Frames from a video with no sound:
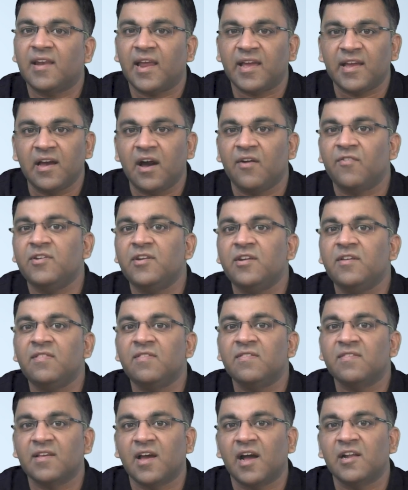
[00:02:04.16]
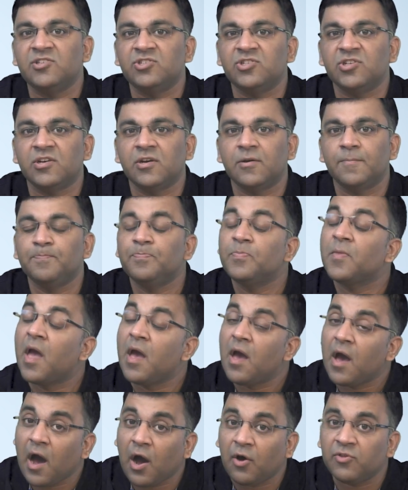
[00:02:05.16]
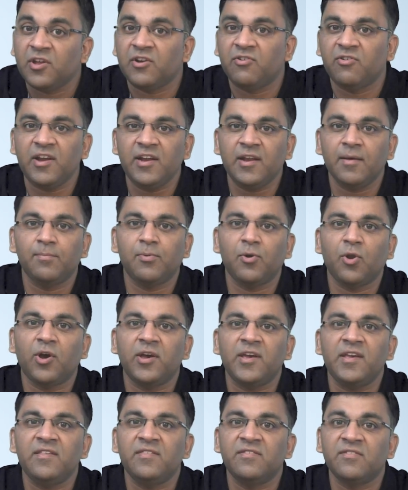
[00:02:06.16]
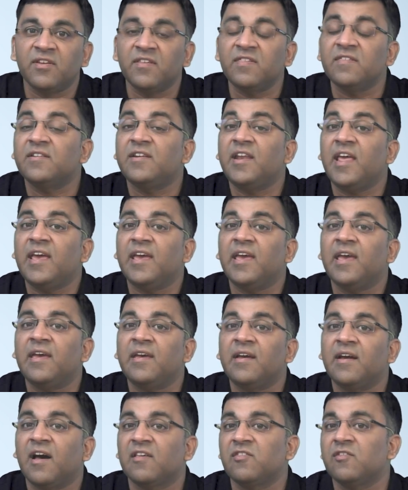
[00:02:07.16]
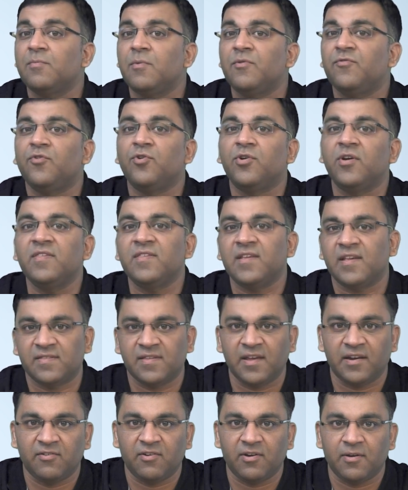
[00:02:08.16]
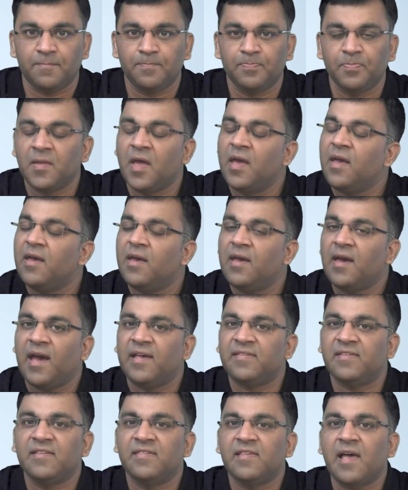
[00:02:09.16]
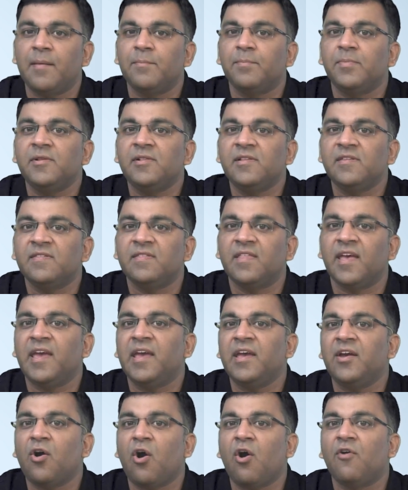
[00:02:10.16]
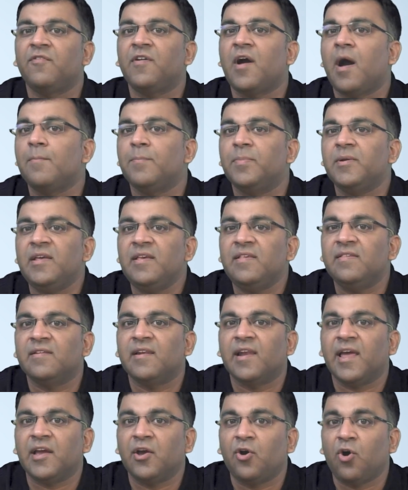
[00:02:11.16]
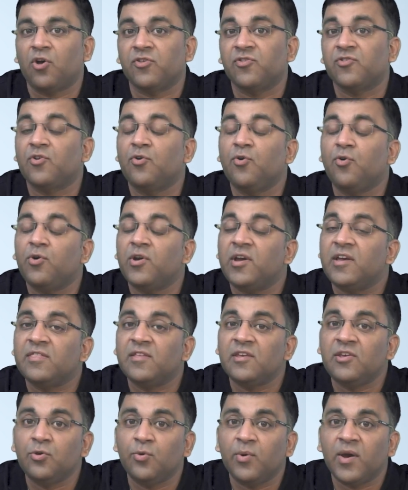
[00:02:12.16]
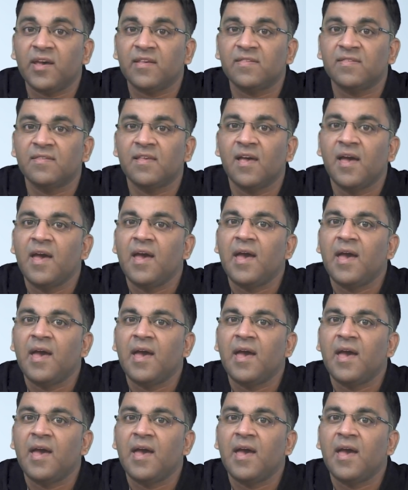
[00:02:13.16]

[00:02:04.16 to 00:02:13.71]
like governance, culture, how they treat employees, risk-taking, customer focus, etc. As examples, think of companies like Costco in the US